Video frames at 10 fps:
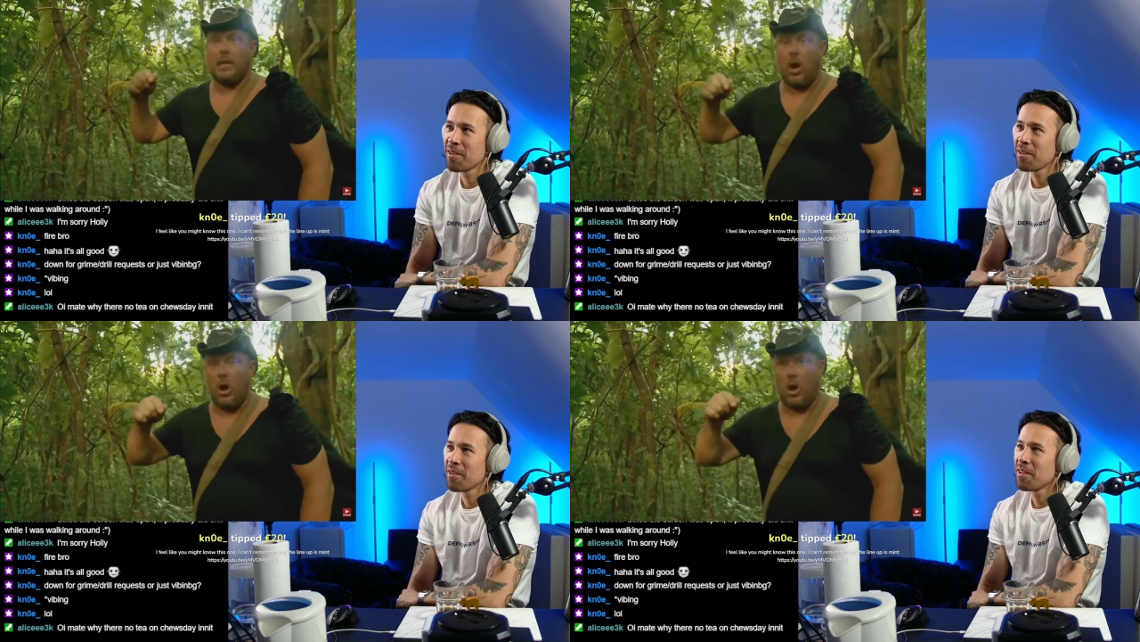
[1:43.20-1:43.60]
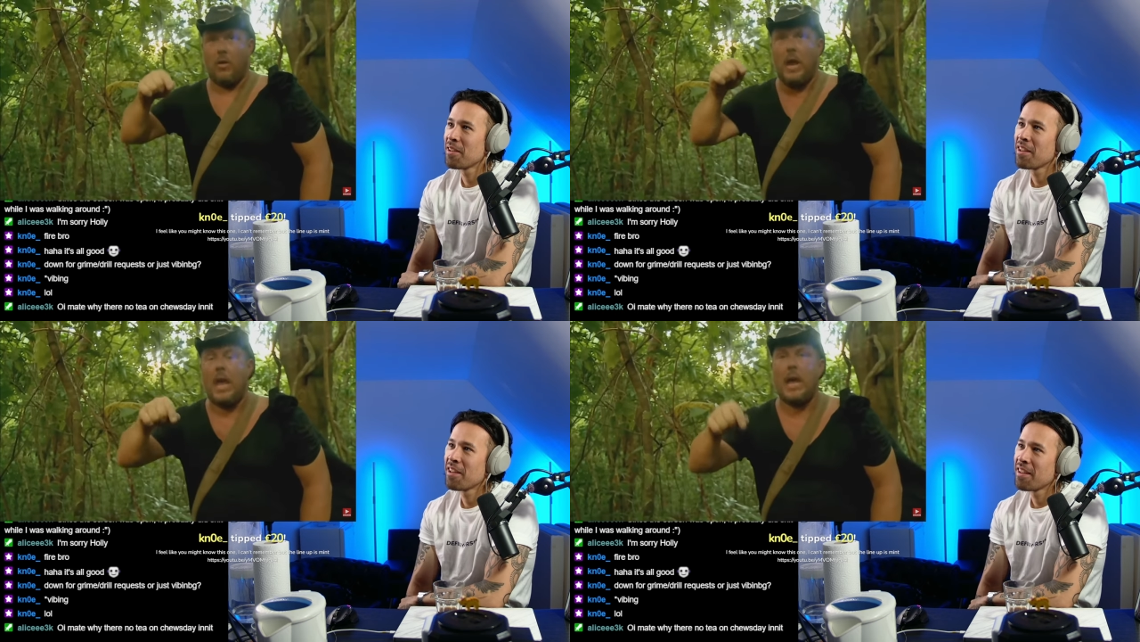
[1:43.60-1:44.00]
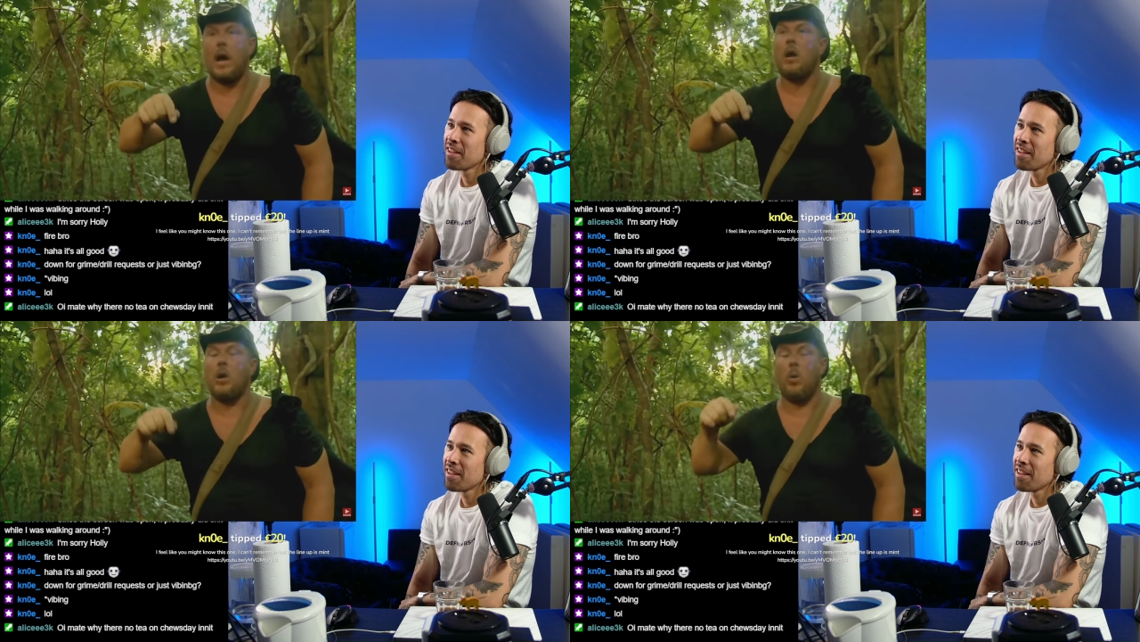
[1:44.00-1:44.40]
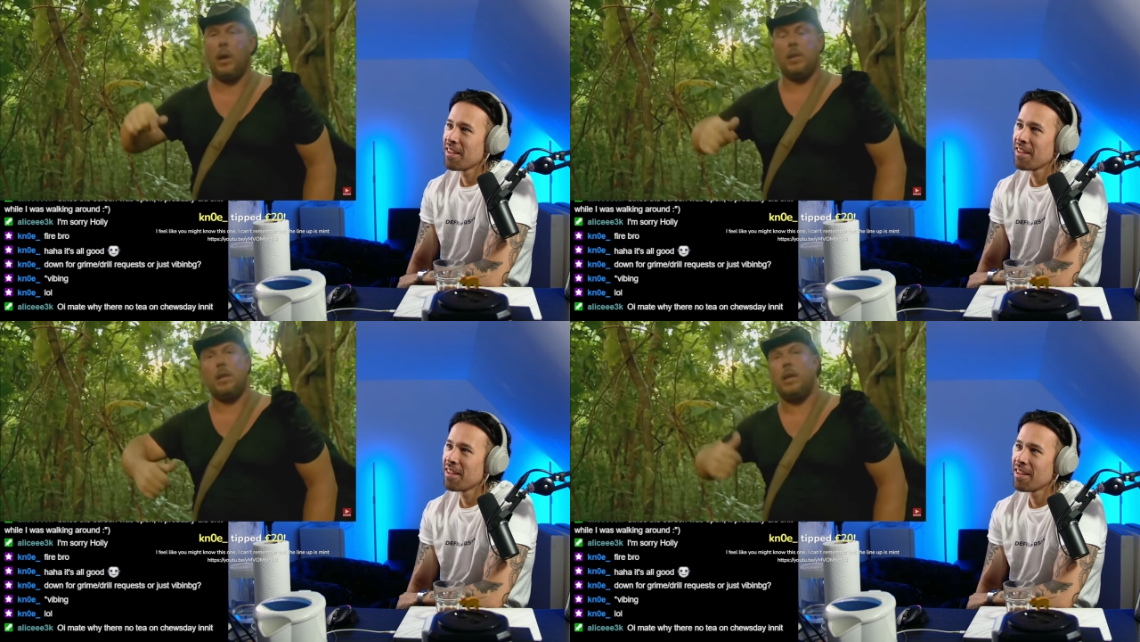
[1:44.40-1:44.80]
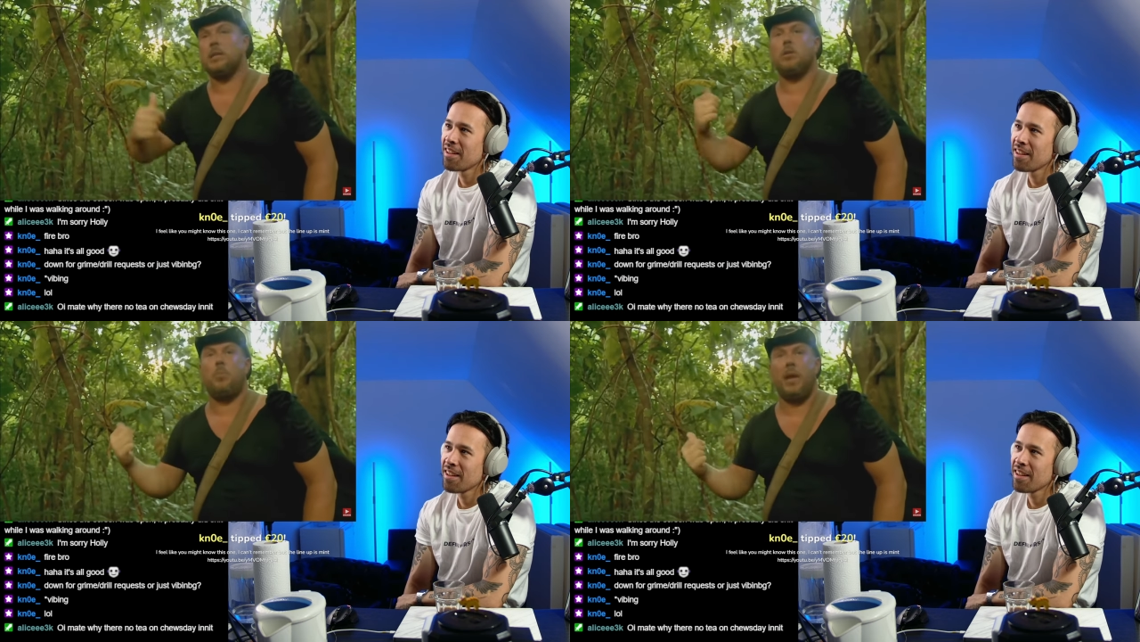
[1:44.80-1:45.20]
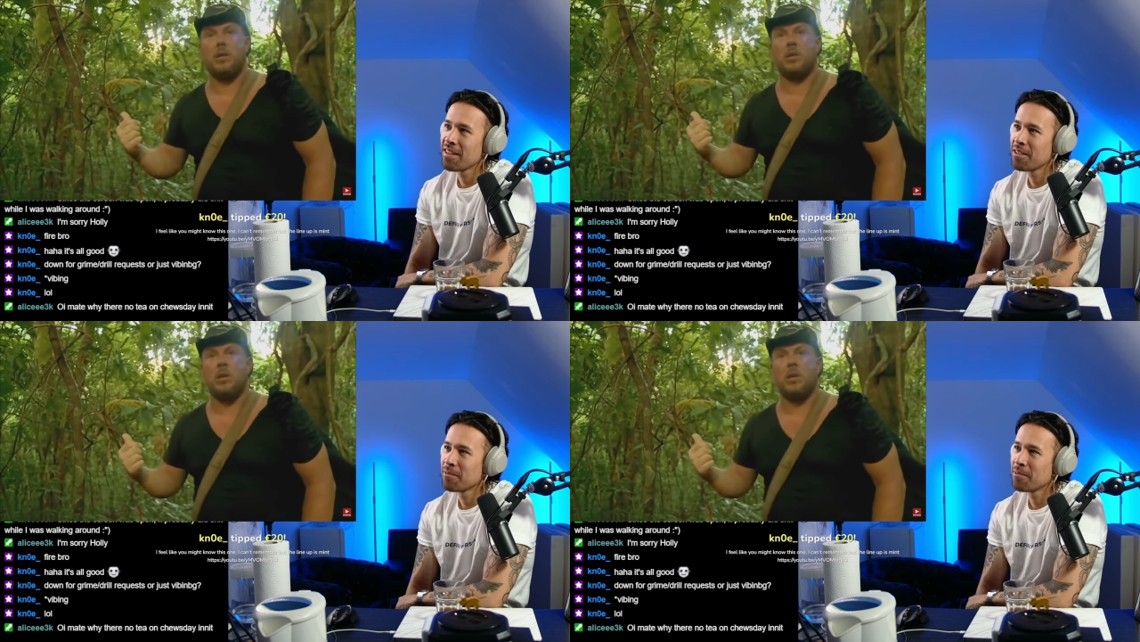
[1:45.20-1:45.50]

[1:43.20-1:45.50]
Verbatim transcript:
Speaker 1: to get darker in here quicker than it is on the beach.